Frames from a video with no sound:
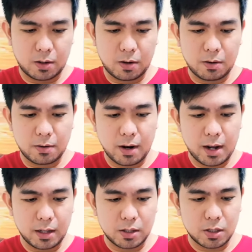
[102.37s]

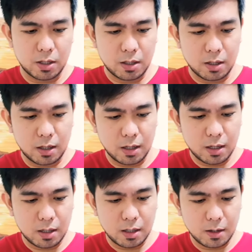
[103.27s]
Alright,
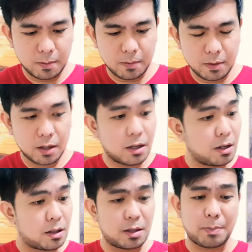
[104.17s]
and
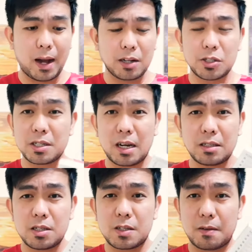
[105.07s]
the packaging
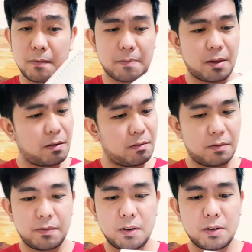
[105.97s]
guys is
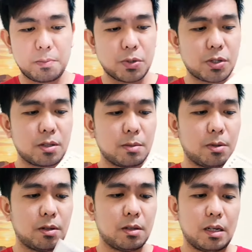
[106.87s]
very
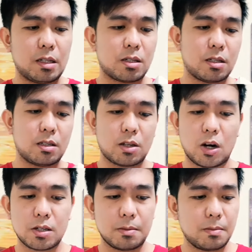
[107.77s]
presentable. It's
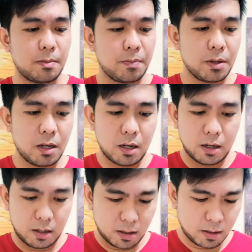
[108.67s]
awesome.
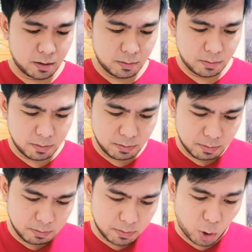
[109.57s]

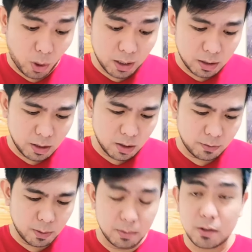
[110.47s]
The quality
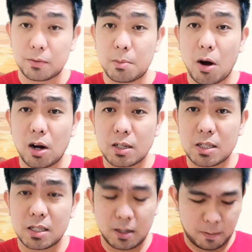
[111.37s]
of the
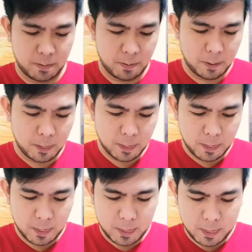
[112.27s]
box,
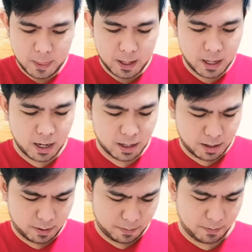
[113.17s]
and
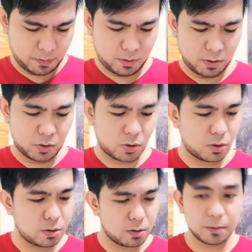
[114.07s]

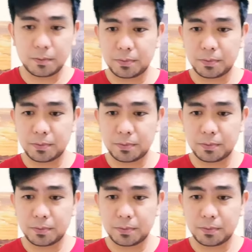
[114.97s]
so